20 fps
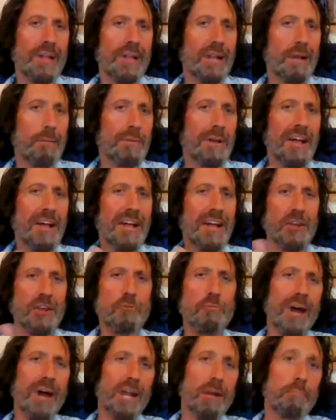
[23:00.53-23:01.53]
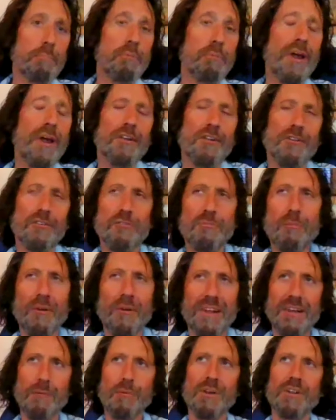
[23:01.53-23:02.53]
And I'm glad that you brought up prayer this
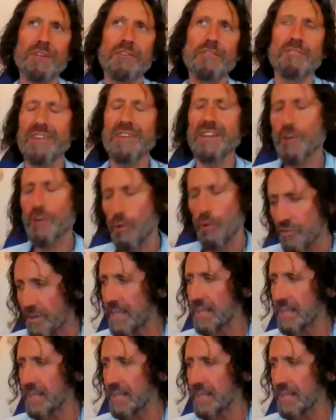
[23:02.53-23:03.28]
morning in one of your videos.